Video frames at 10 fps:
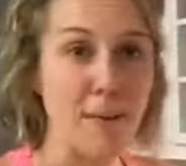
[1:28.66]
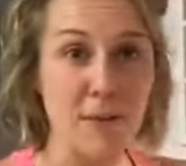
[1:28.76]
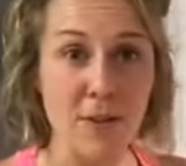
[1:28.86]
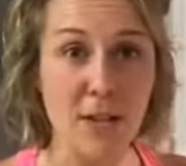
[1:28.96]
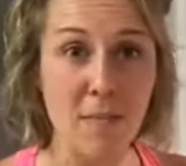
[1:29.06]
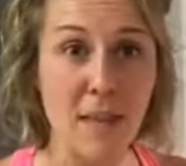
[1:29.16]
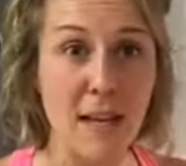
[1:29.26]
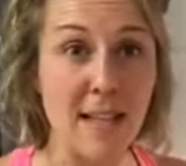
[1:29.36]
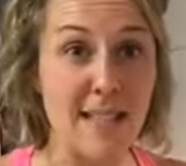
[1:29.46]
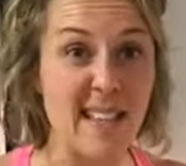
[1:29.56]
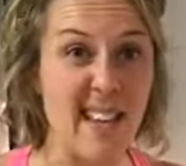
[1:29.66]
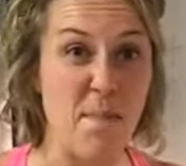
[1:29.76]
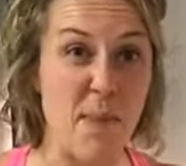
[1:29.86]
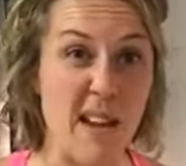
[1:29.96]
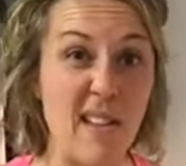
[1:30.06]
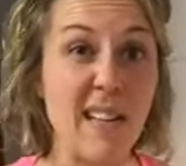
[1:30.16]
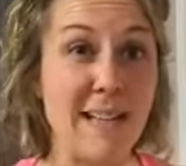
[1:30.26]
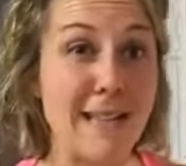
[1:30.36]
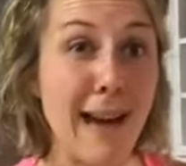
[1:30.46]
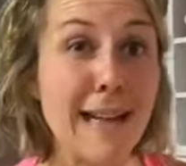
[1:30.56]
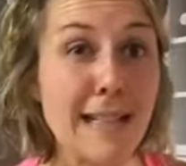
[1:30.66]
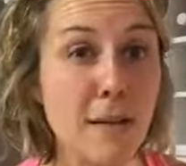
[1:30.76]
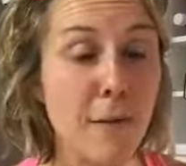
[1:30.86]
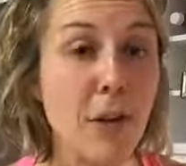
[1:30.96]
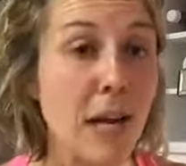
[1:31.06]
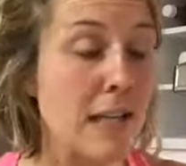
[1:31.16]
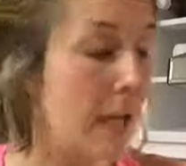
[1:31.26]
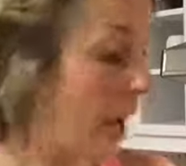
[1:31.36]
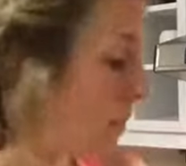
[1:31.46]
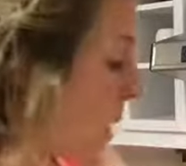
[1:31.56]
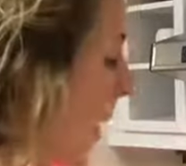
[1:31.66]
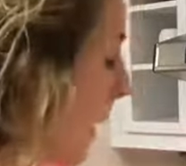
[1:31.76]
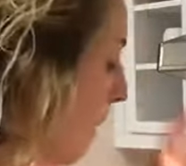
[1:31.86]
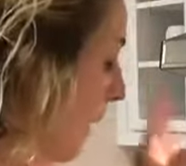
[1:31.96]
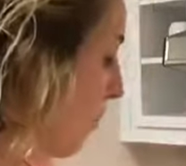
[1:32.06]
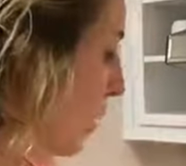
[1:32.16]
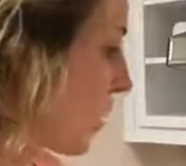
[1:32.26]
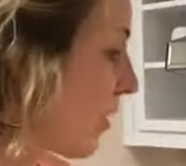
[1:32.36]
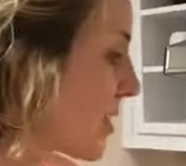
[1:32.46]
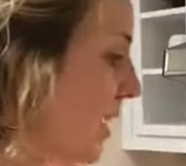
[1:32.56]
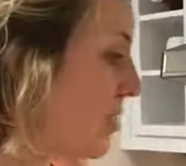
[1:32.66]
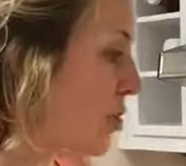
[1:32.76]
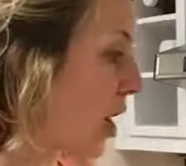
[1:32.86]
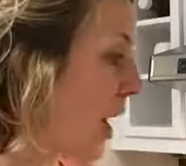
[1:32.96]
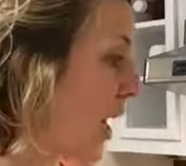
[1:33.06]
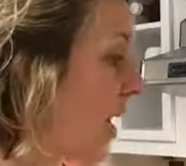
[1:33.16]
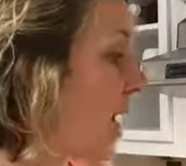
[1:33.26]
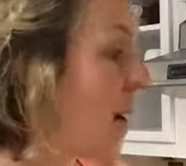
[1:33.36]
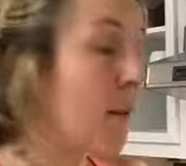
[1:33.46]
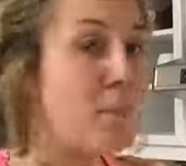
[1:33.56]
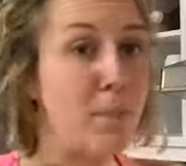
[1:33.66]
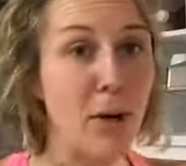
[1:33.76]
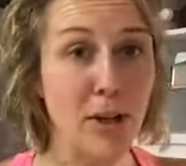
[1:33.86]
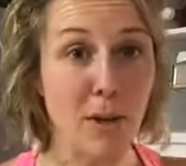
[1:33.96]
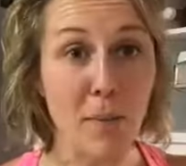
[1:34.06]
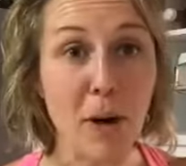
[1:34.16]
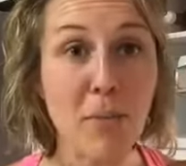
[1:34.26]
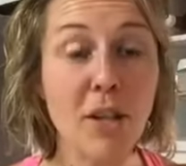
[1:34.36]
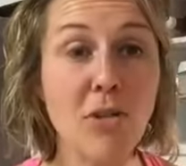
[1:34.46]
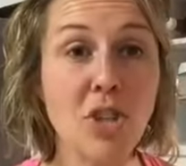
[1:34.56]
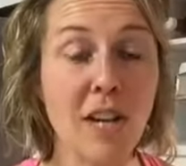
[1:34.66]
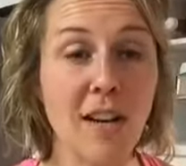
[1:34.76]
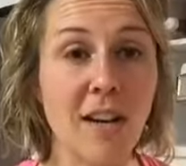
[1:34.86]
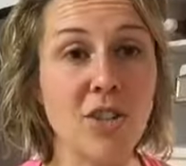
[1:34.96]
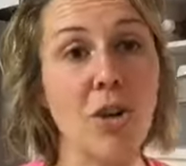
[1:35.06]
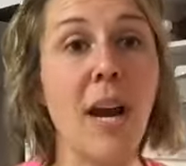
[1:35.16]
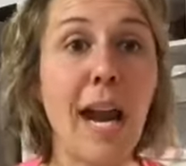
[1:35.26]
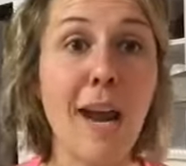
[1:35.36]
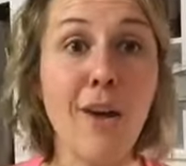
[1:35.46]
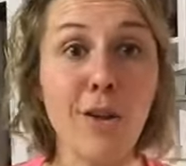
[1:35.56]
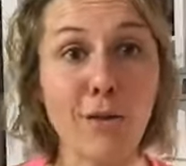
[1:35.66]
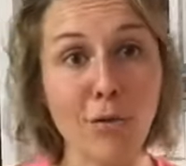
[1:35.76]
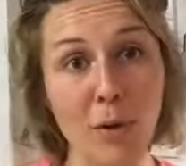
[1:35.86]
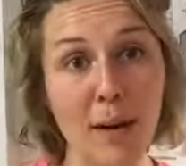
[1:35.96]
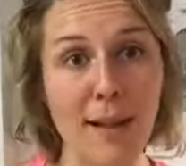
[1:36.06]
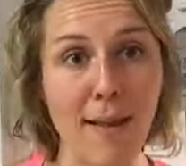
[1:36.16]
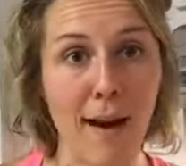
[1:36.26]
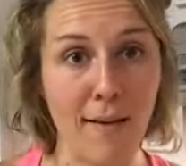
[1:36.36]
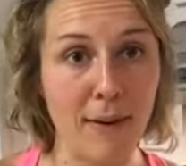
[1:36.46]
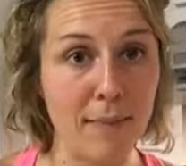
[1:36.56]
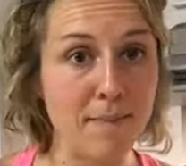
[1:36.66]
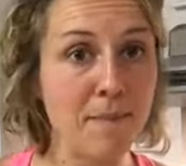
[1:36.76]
for something that didn't need peeled and diced for next time, but I put those on a tray, put the barbecue chicken on a tray, threw it in the oven.